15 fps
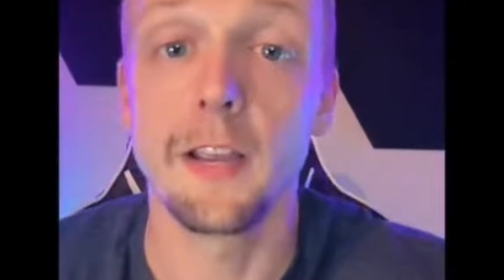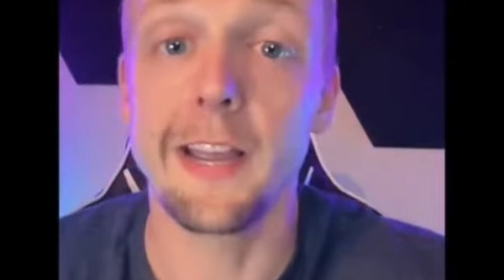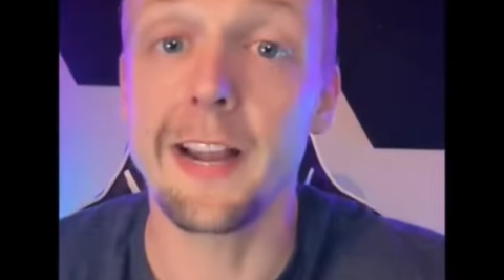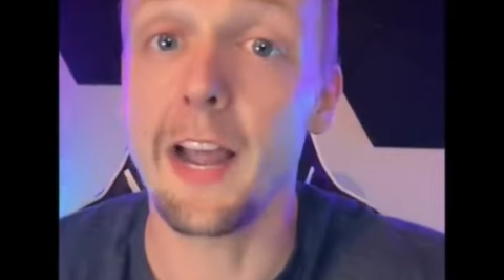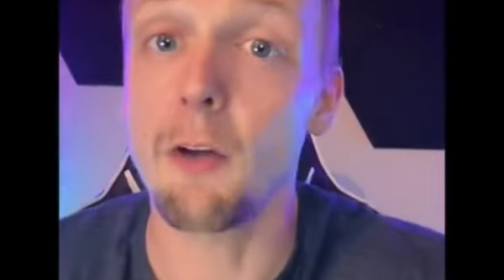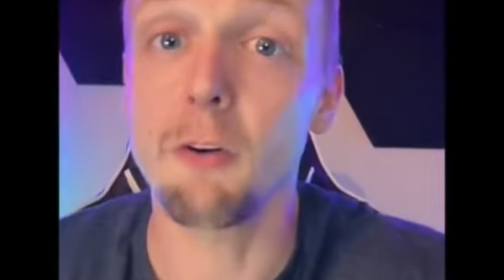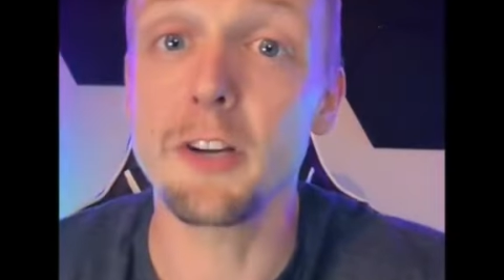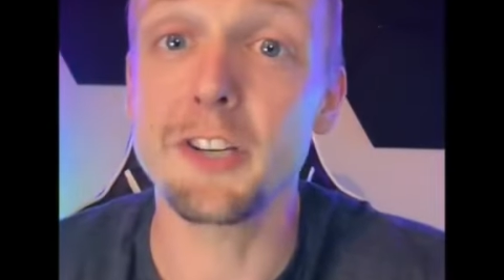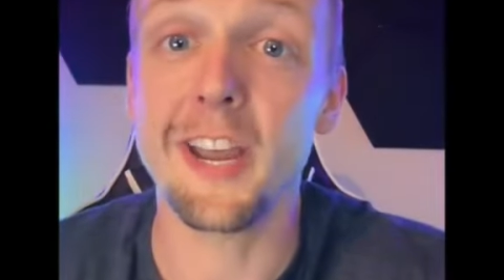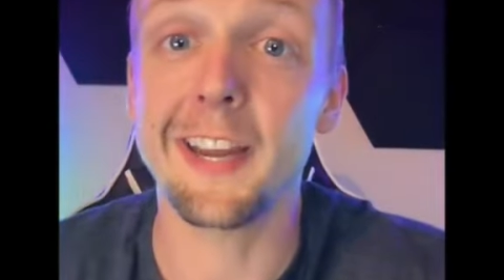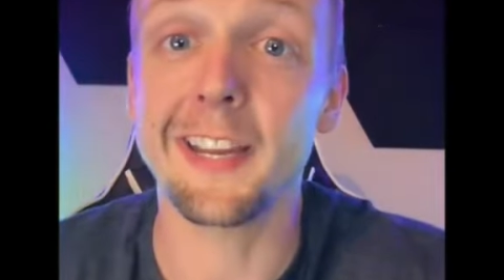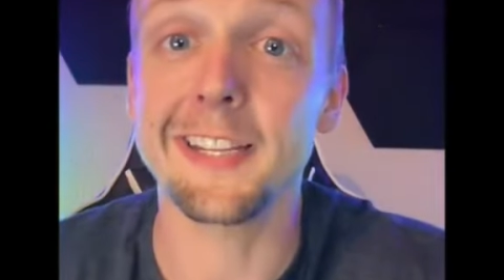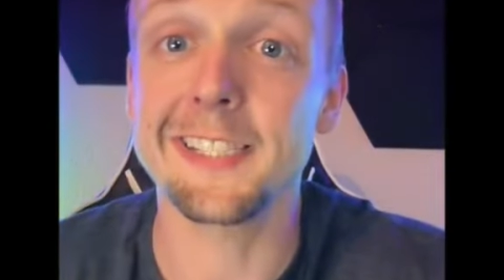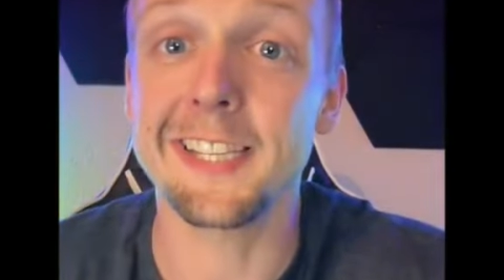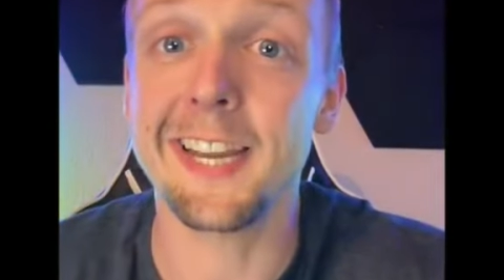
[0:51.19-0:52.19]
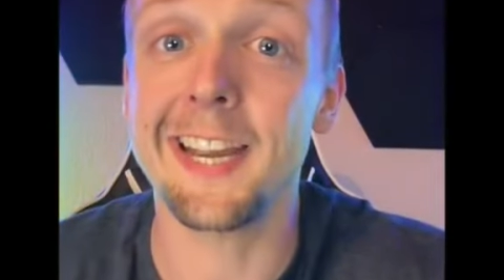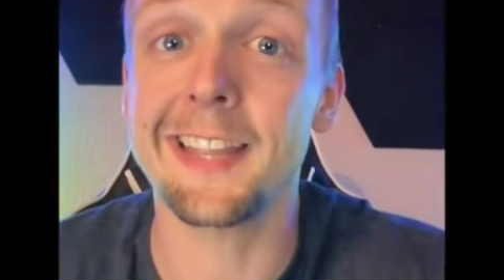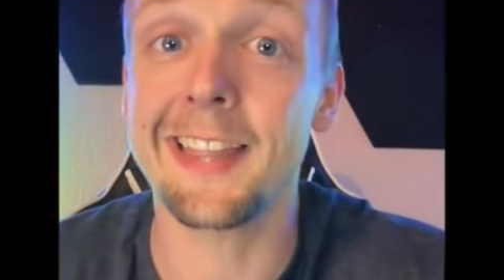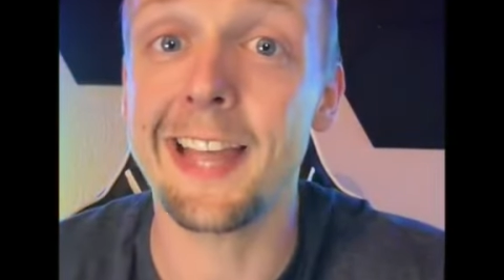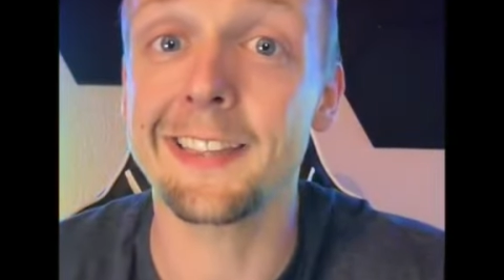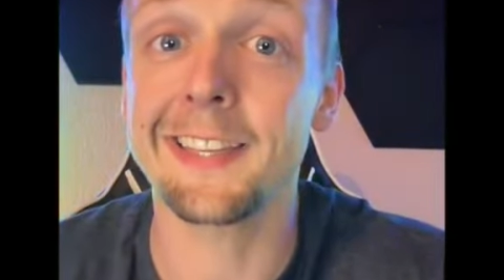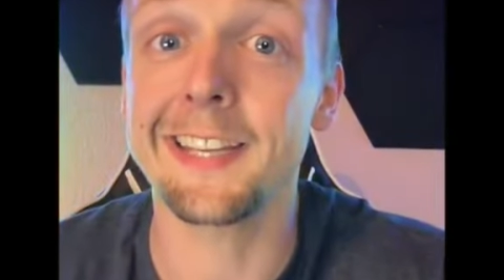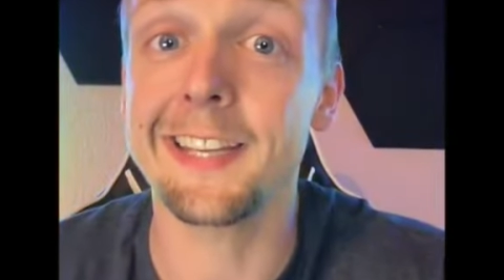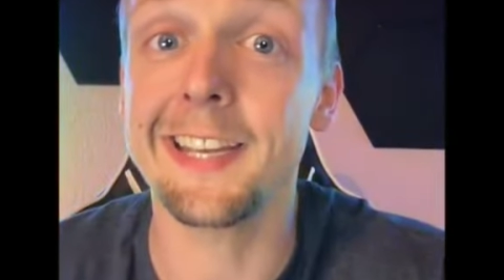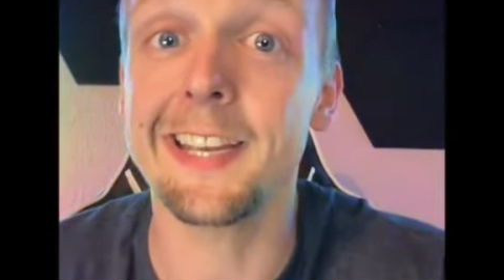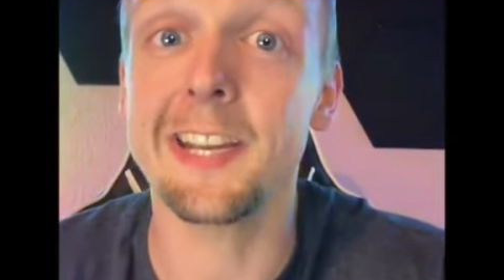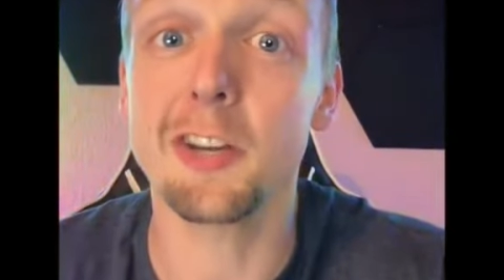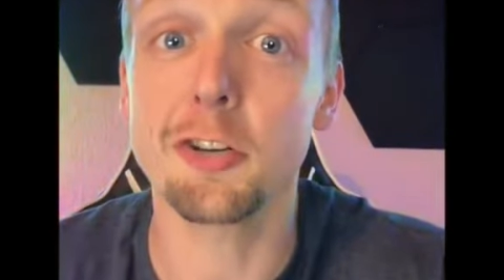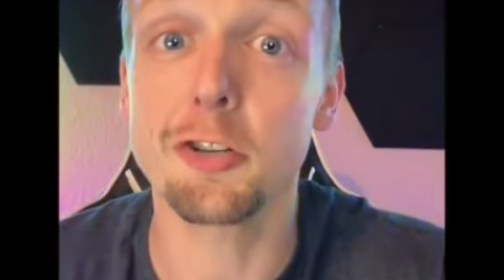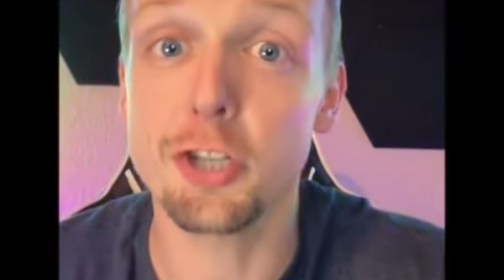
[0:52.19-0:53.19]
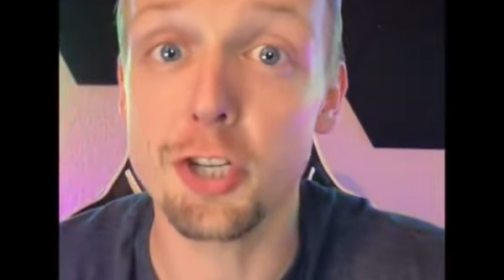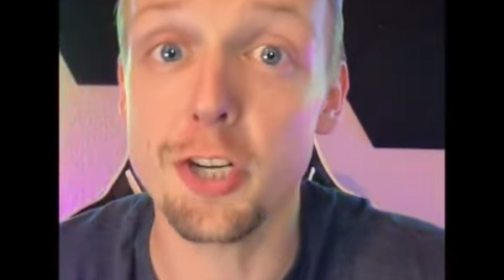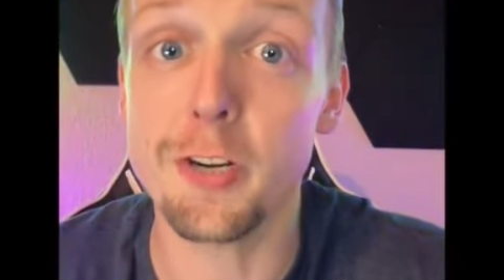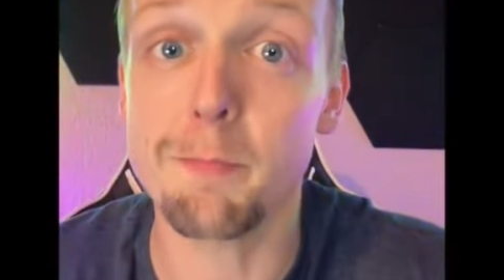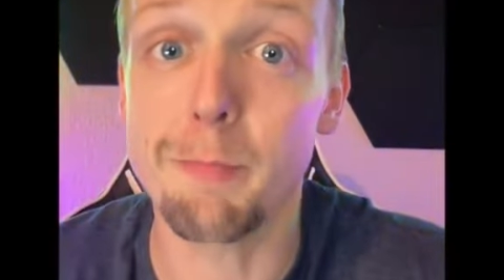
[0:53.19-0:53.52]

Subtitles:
And I wish I could say that the Jiangxi